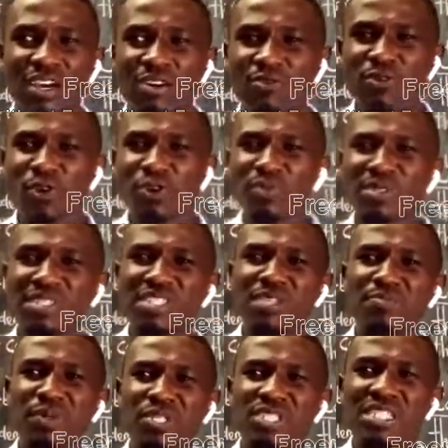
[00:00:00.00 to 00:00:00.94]
from
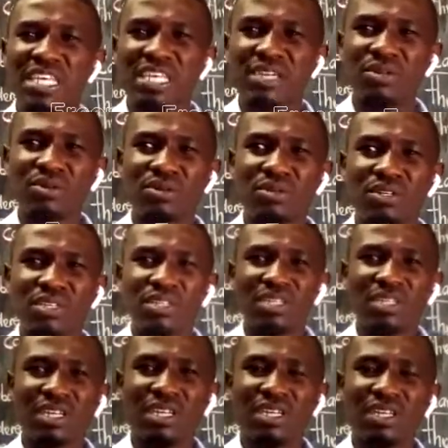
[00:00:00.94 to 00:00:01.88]
simple cell
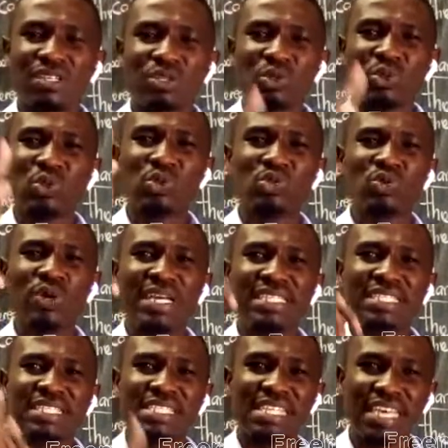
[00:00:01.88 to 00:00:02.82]
to wet
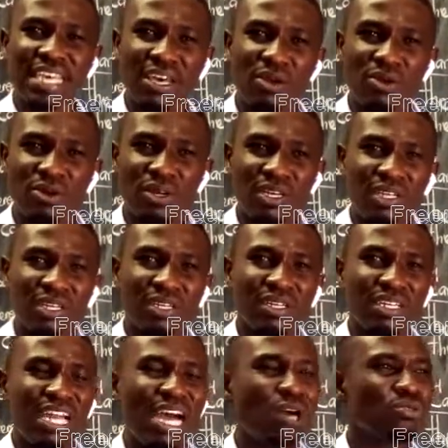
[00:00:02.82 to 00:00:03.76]
cell,
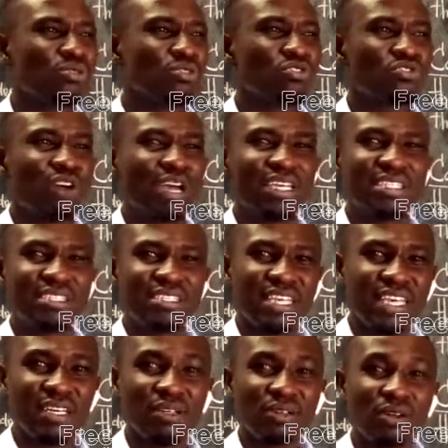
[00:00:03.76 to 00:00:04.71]
now to dry
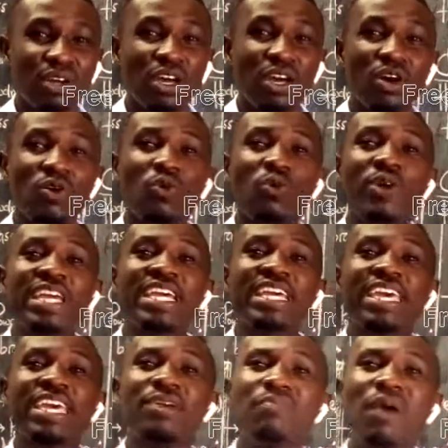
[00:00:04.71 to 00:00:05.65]
cell, we
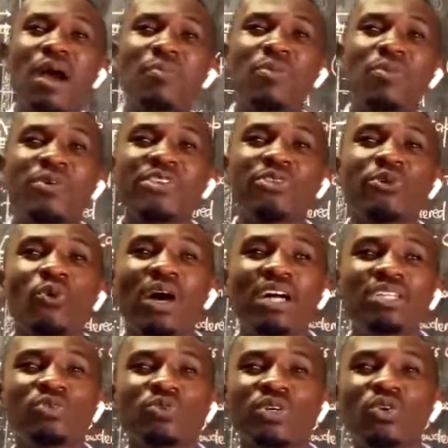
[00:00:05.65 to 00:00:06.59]
came up with what
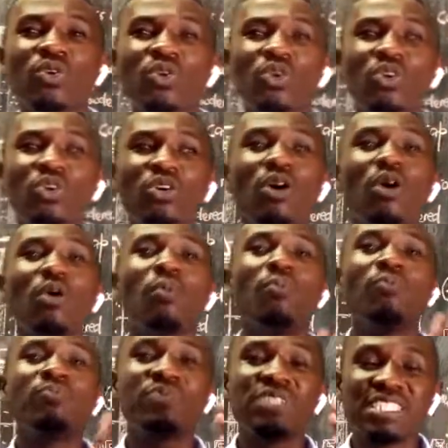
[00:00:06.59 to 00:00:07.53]
we call
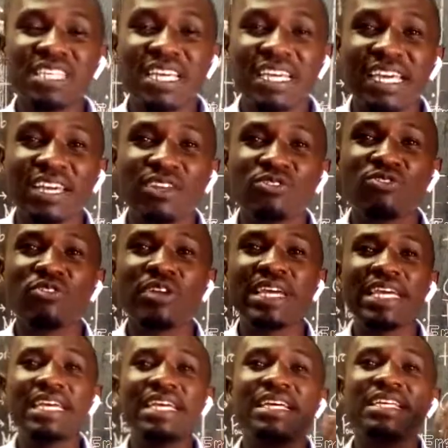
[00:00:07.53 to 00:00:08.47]

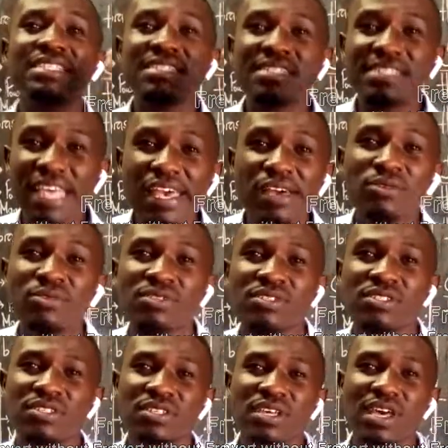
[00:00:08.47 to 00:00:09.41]
secondary
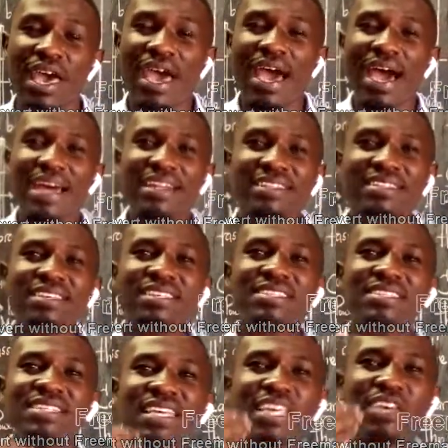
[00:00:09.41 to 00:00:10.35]
cells. And these
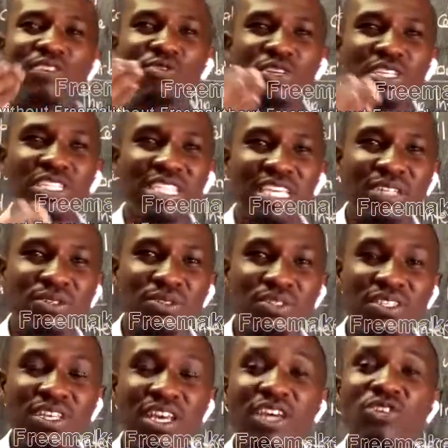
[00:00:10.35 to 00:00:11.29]
secondary
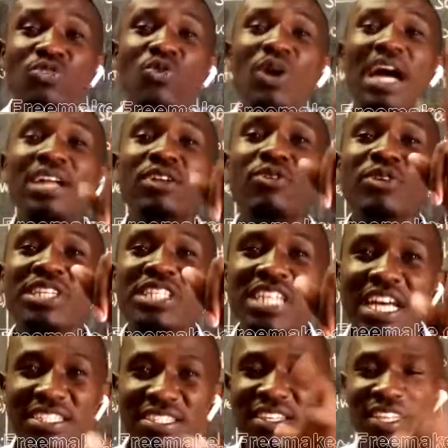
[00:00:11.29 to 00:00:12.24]
cells, you can
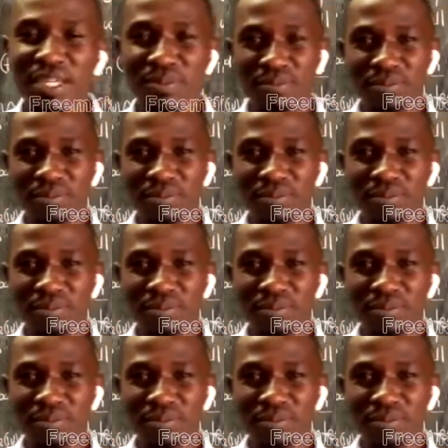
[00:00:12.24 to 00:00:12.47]
recharge them.